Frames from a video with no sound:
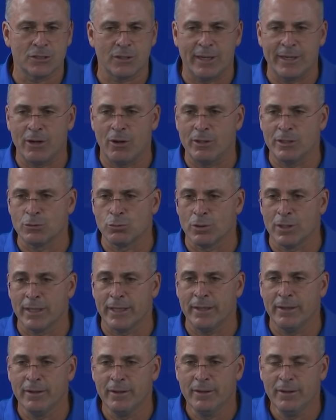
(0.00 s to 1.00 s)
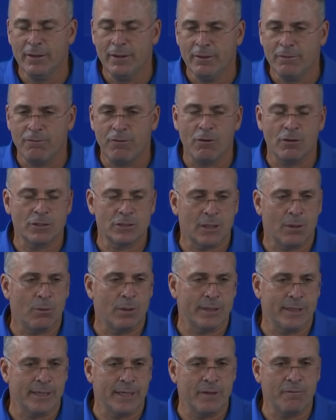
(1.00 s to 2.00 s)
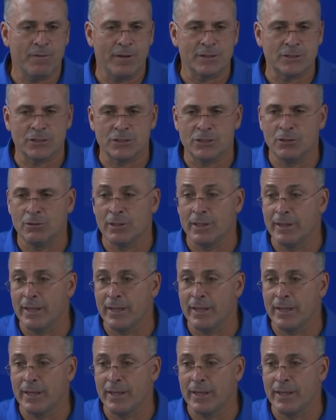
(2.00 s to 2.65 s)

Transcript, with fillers: So I know he's really focus on what the defense is doing.